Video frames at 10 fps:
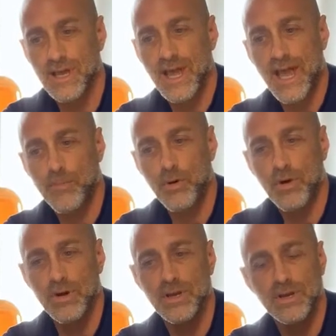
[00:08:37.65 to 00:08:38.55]
A
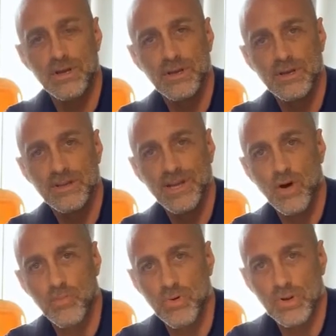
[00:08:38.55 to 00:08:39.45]
hammer,
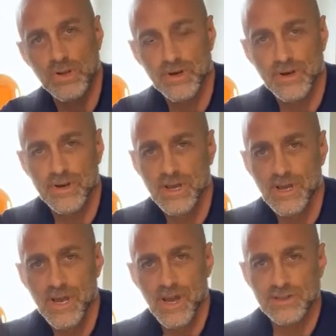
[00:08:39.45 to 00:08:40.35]
nail puller.
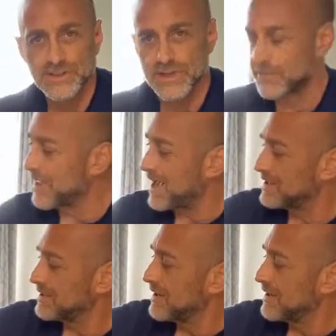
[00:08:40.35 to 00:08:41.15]
I also keep that in